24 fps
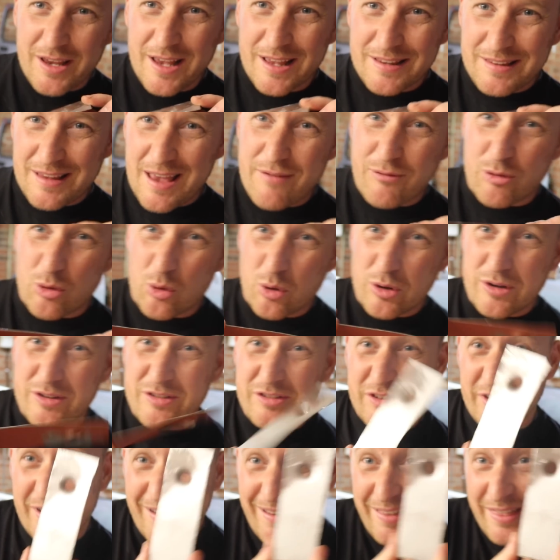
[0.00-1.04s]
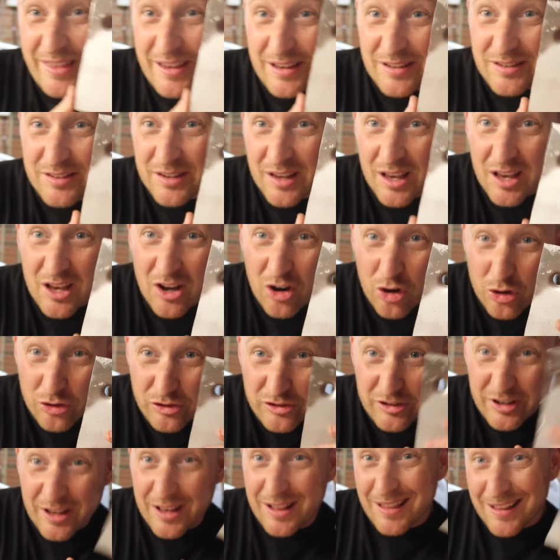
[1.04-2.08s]
is ever going to see this
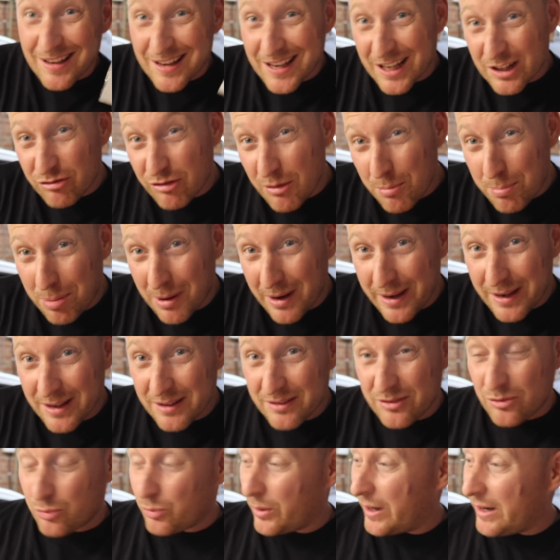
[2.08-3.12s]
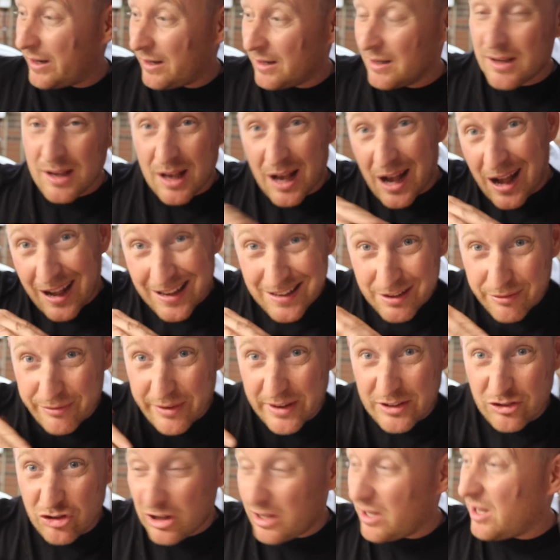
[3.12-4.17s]
until it gets replaced. When I
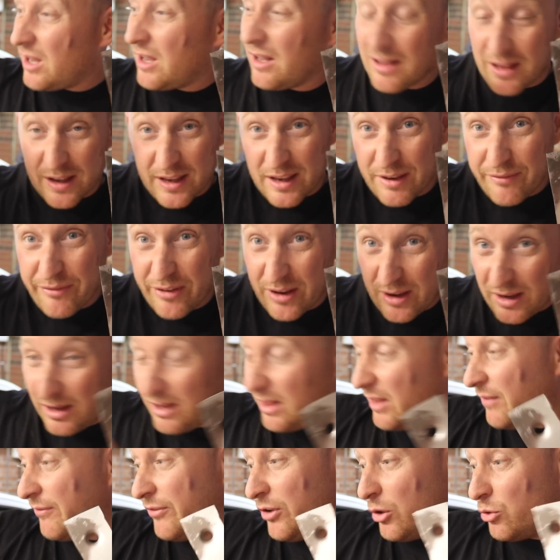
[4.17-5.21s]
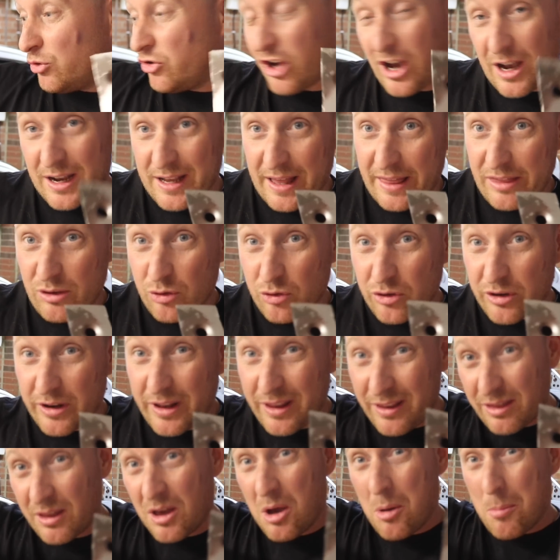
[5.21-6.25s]
eventually, like if in the future I get the
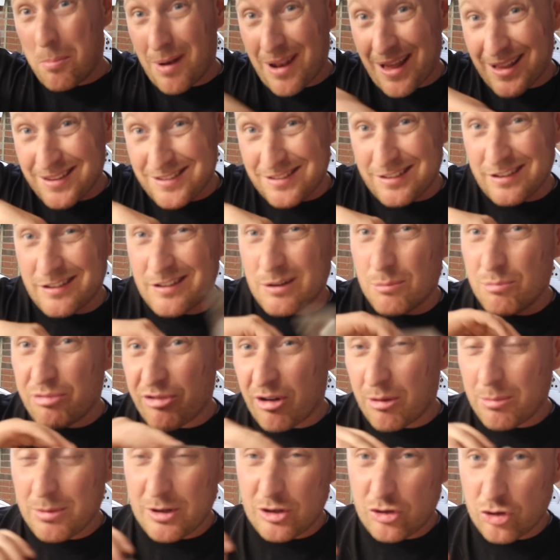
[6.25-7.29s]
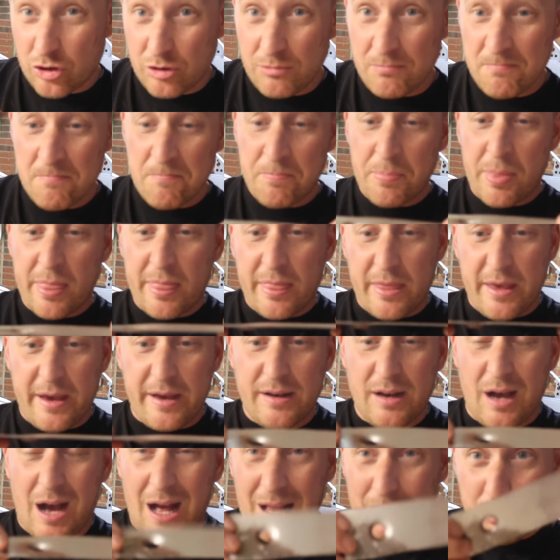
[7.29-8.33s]
underneath blasted and properly done,
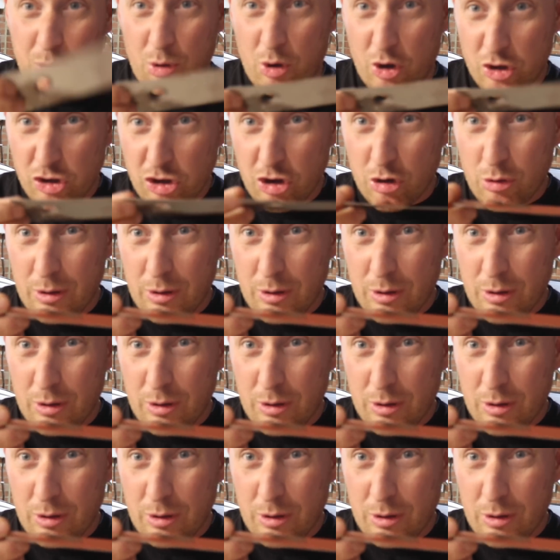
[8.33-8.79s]
then I'll put a new